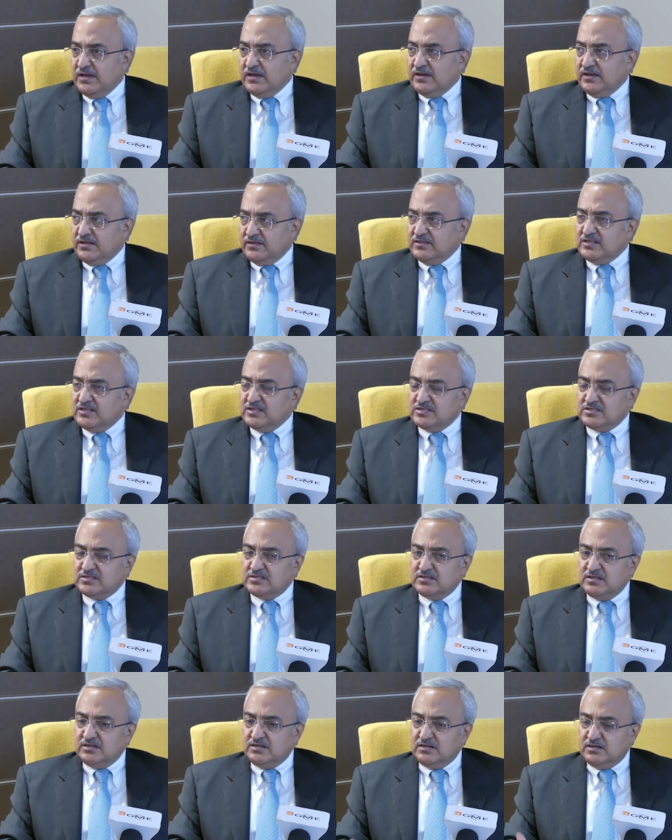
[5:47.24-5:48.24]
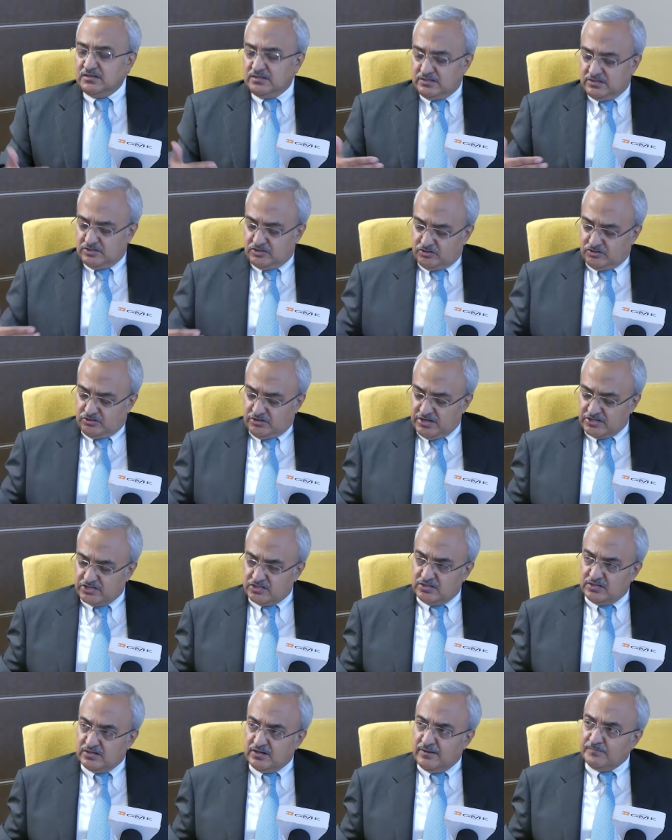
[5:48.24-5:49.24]
in this uh,
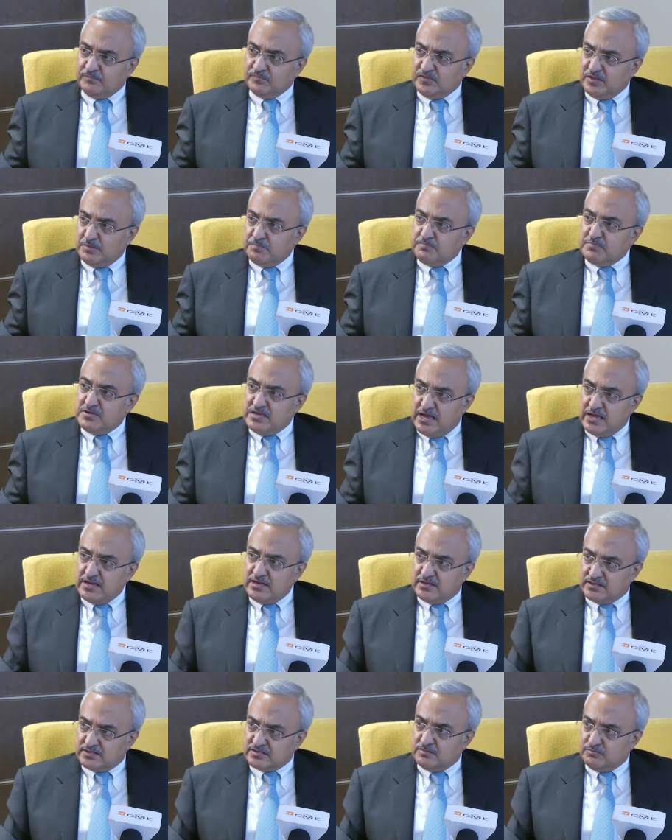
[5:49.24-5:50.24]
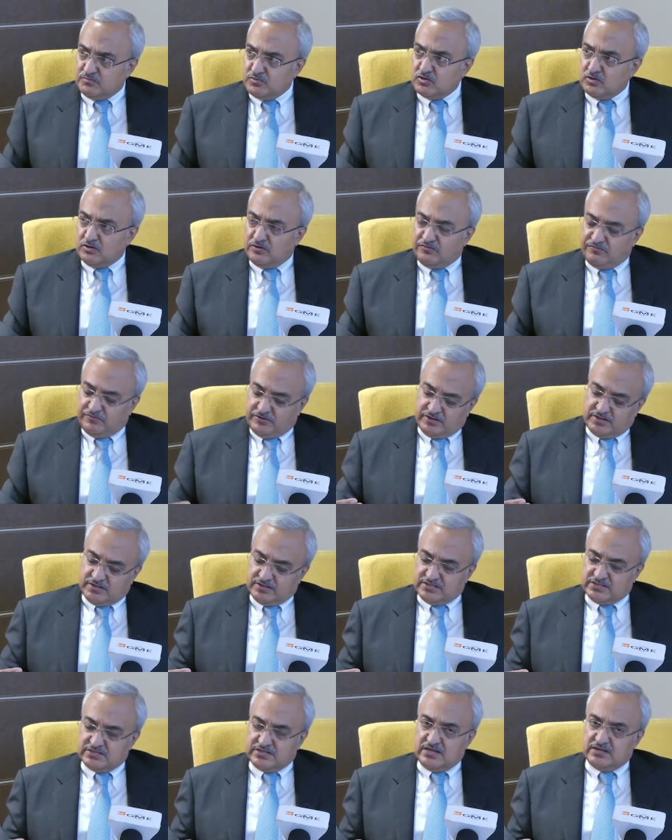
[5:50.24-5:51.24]
direction the BIS, Bureau of
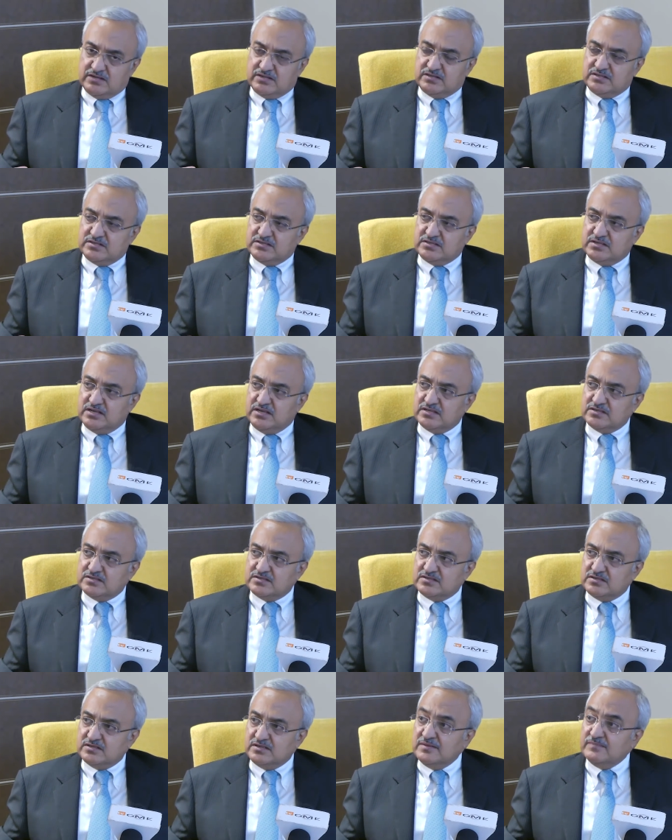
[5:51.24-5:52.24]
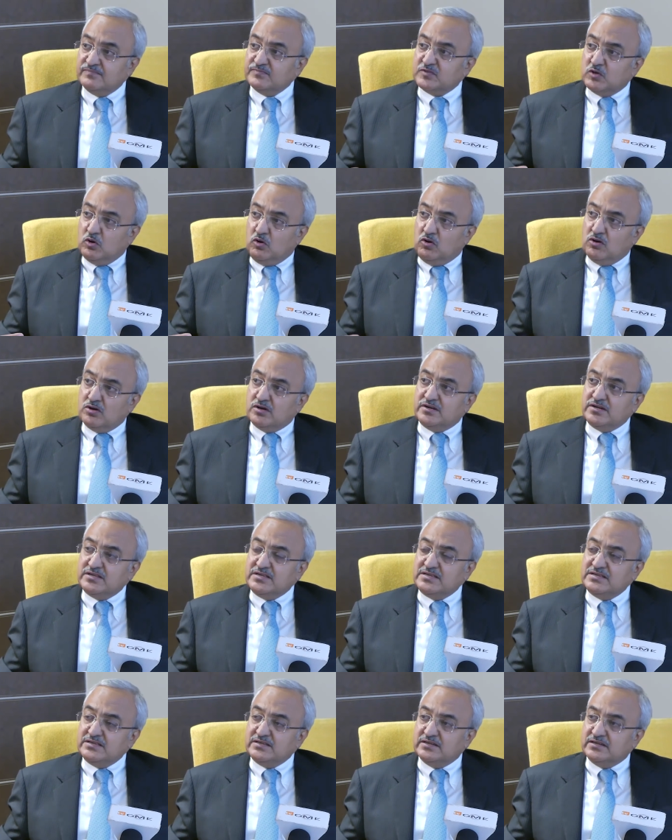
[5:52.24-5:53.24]
Indian Standards, has uh,
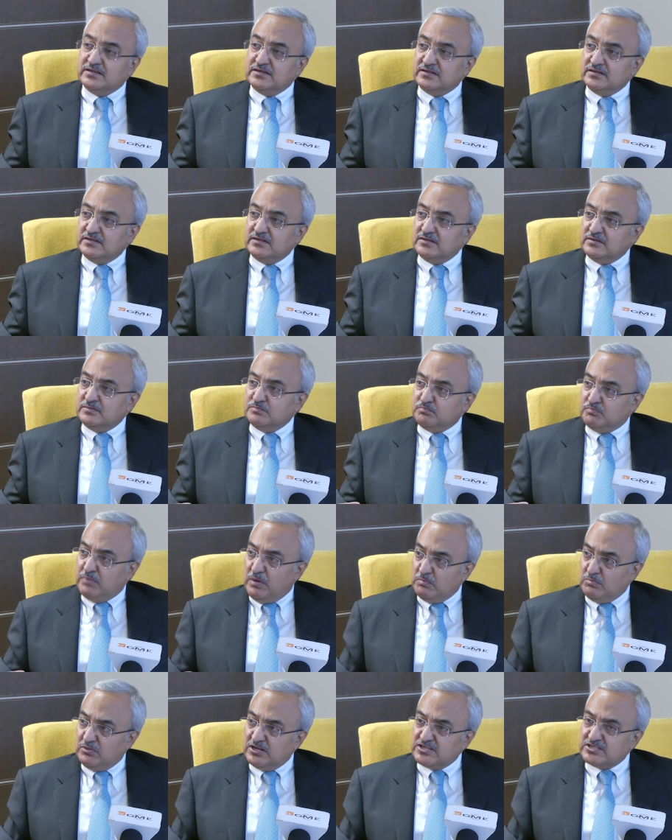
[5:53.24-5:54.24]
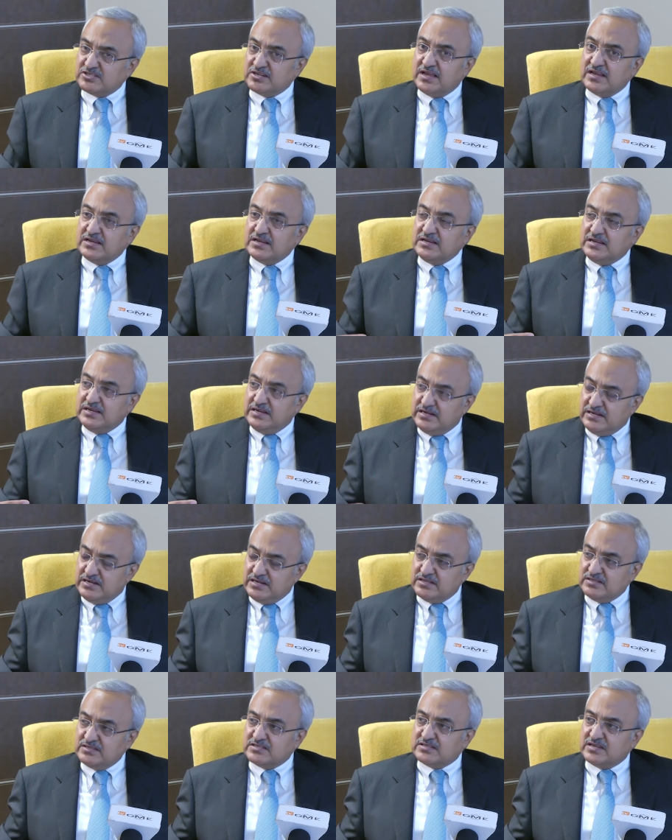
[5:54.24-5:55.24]
already uh, uh, published an
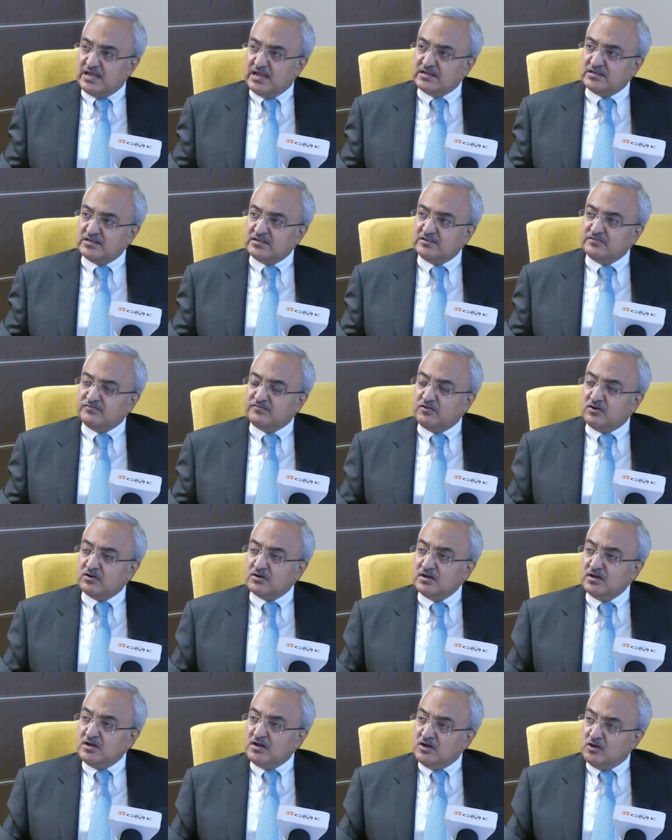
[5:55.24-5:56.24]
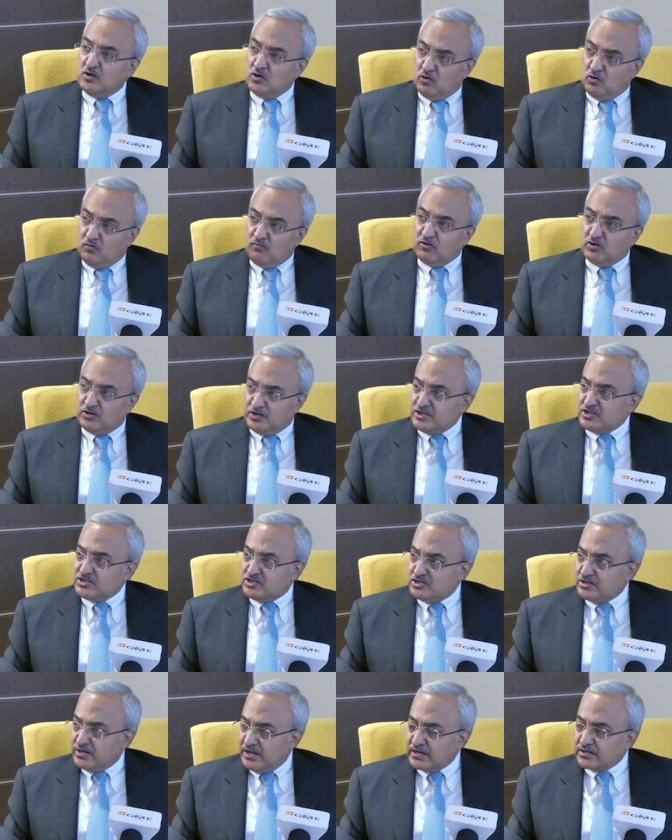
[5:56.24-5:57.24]
Indian standard for low voltage
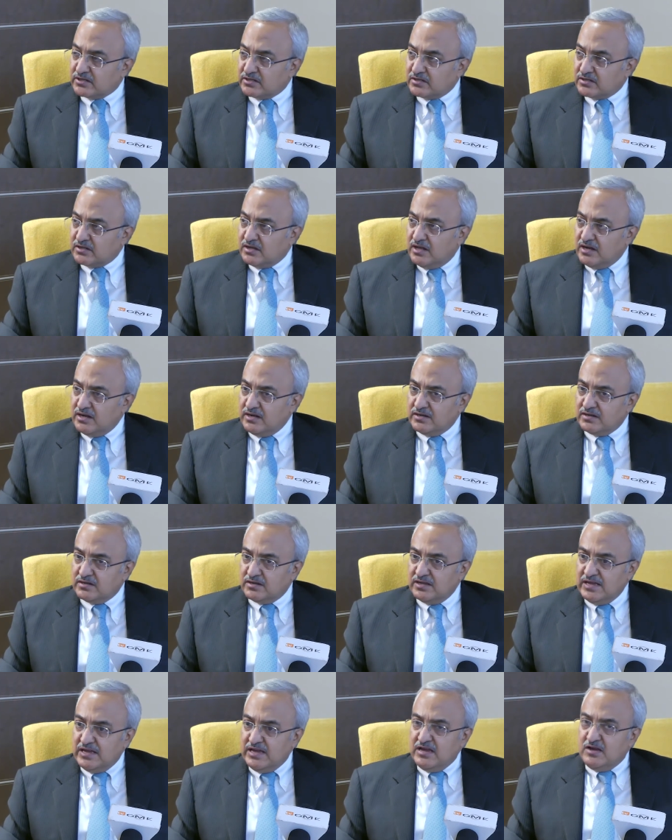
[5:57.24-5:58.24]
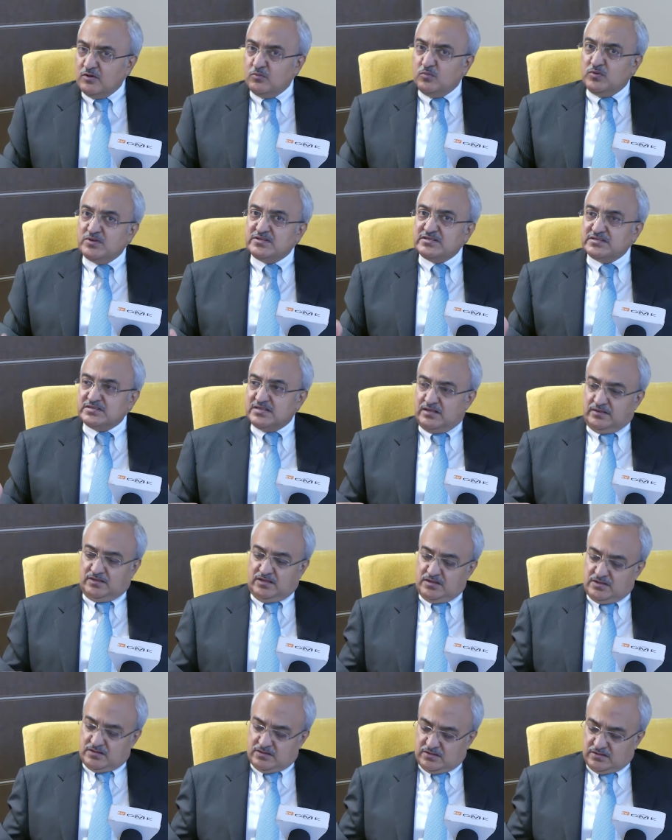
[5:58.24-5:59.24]
direct current, mm-hmm. which is, I
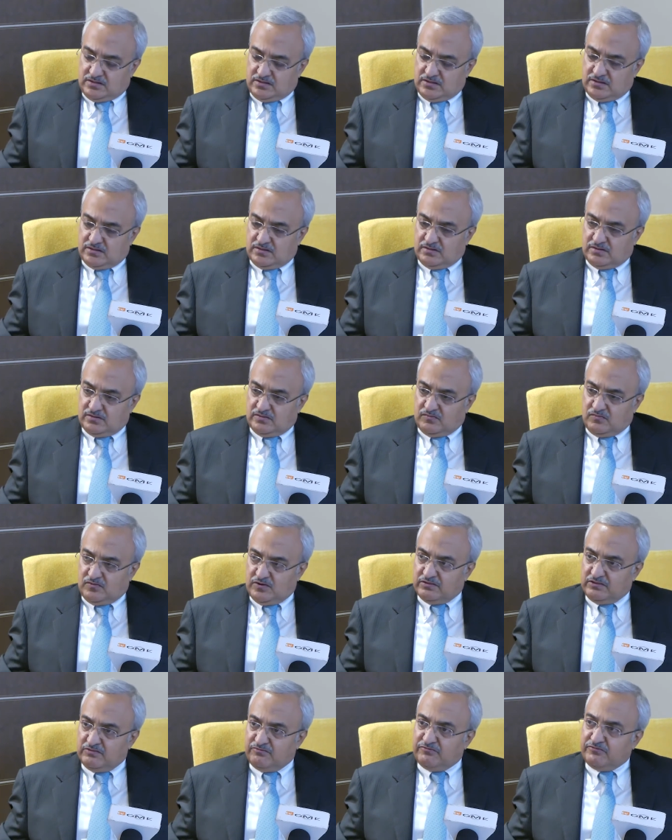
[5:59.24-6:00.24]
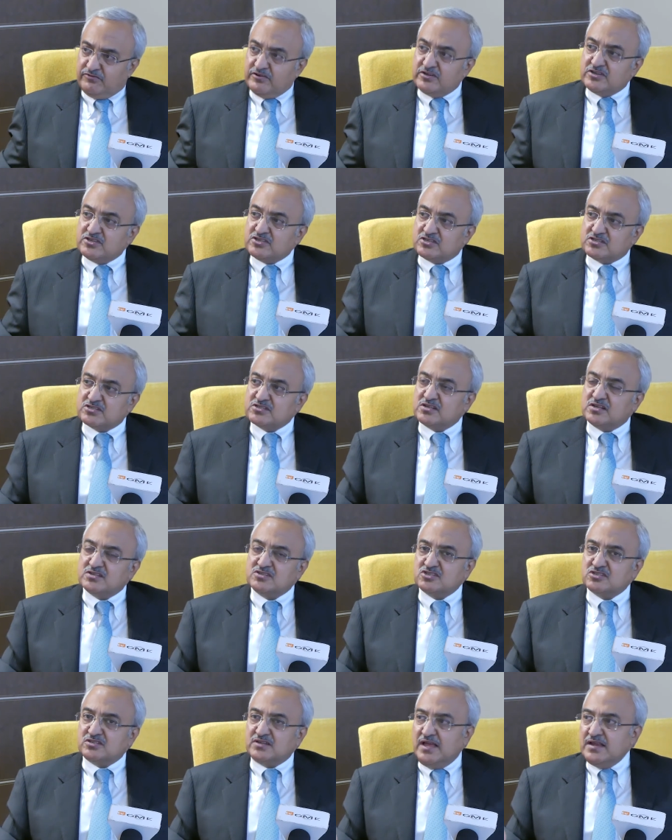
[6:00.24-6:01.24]
think, uh, uh, one of the first such
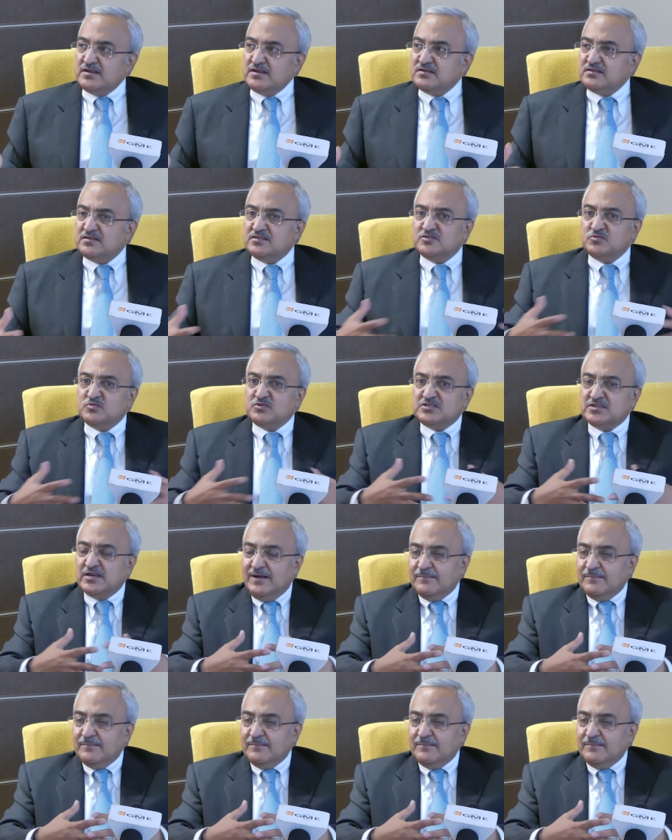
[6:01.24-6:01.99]
standards which